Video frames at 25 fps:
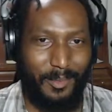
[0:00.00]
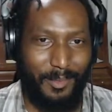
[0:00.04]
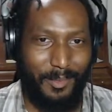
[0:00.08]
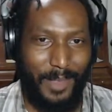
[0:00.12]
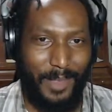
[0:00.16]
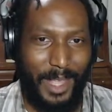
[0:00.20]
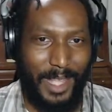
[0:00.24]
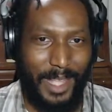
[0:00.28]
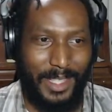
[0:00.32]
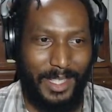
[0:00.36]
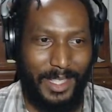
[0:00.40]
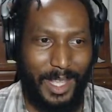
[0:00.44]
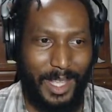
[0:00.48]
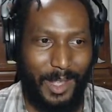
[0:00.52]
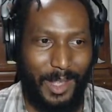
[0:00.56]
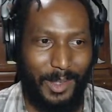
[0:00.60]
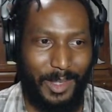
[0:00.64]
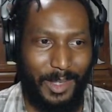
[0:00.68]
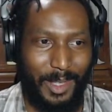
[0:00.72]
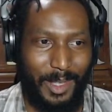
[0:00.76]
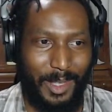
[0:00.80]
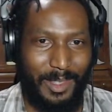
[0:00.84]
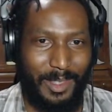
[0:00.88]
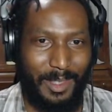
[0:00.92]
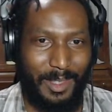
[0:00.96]

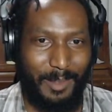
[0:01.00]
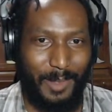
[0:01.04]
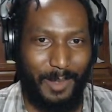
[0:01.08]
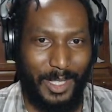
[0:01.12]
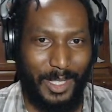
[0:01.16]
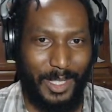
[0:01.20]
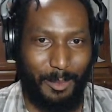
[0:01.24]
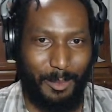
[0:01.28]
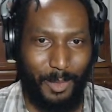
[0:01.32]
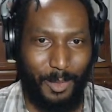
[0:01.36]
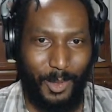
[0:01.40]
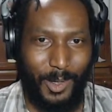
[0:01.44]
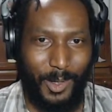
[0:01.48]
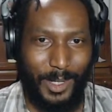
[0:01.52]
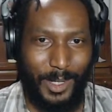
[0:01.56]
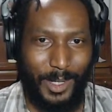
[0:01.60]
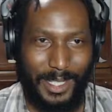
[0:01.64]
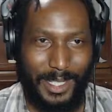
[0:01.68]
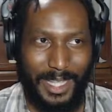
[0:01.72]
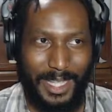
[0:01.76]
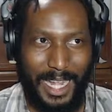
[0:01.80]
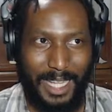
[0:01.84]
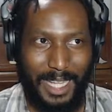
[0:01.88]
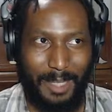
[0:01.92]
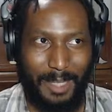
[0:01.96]
so what's important is
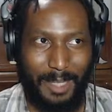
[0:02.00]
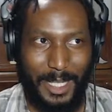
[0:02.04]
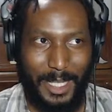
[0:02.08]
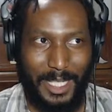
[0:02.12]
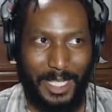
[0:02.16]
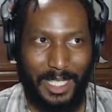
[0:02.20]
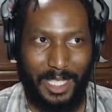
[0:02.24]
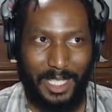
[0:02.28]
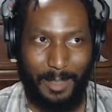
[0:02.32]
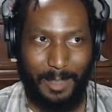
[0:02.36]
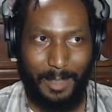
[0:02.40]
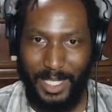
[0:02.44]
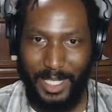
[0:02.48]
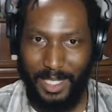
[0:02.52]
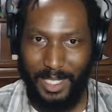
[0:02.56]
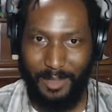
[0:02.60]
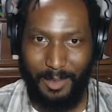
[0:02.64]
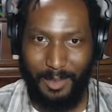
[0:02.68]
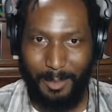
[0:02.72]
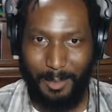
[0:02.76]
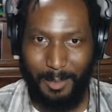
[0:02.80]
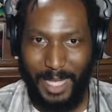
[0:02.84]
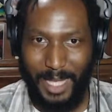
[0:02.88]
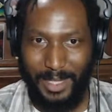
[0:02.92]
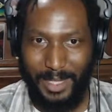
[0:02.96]
not to be dismissive
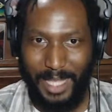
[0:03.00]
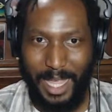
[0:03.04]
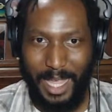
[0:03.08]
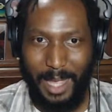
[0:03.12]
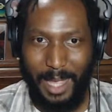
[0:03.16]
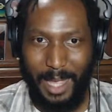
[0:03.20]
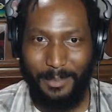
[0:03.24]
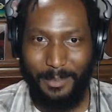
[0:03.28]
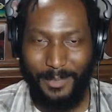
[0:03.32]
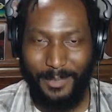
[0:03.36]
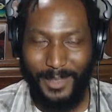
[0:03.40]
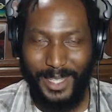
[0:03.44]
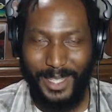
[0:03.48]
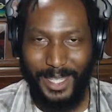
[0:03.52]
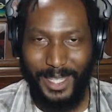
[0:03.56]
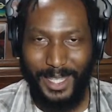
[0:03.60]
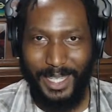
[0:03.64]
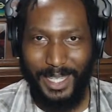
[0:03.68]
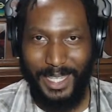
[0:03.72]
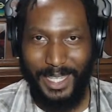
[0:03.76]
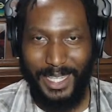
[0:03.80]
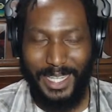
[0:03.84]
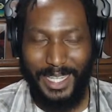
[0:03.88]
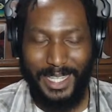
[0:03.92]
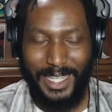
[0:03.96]
about that,
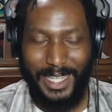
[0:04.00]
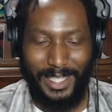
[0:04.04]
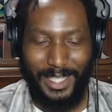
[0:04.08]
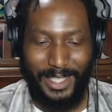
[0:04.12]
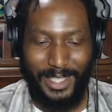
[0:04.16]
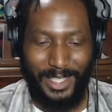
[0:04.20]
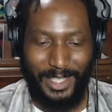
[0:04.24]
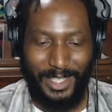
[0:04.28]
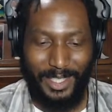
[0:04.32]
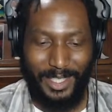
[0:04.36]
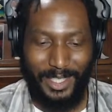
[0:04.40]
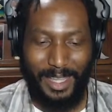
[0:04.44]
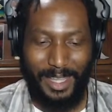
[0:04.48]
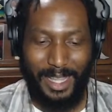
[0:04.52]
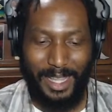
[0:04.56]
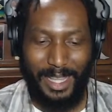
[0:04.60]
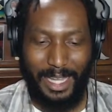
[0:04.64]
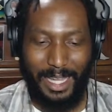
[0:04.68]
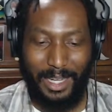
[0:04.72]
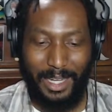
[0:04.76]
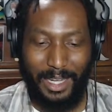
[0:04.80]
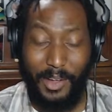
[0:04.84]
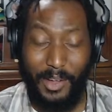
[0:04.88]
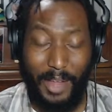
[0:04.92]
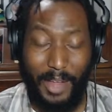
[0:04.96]
and to just say
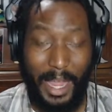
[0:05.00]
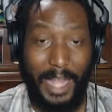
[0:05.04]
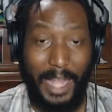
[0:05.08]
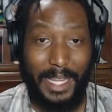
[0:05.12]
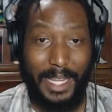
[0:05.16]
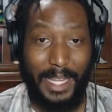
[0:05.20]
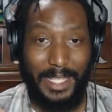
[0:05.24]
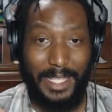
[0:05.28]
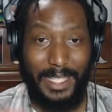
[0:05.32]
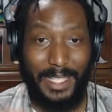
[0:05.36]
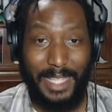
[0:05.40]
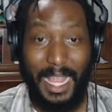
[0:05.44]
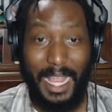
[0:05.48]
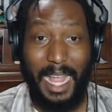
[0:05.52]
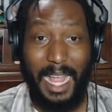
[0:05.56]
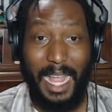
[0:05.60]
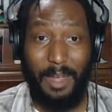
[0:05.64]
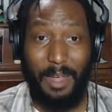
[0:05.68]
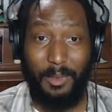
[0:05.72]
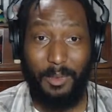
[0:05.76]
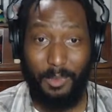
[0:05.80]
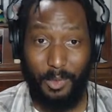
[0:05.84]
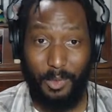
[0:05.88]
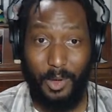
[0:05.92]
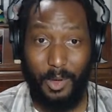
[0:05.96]
like, okay, this is how
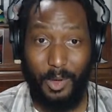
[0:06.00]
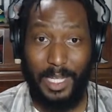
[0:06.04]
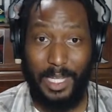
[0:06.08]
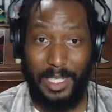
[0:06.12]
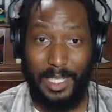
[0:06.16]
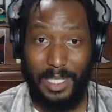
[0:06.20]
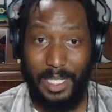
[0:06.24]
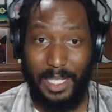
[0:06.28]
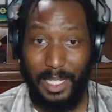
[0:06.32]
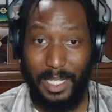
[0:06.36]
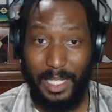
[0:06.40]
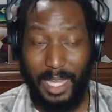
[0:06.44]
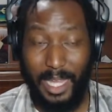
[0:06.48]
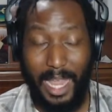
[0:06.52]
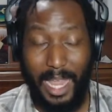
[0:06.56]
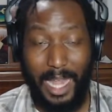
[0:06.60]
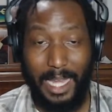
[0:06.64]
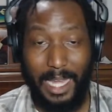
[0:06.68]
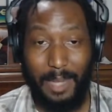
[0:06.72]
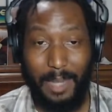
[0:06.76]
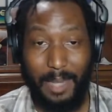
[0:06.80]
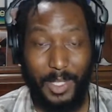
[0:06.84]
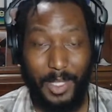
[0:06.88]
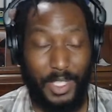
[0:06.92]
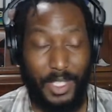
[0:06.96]
Freud is looking at
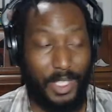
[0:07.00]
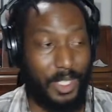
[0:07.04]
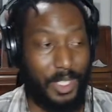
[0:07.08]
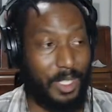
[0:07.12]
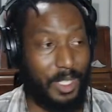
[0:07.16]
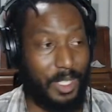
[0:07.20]
it, which is an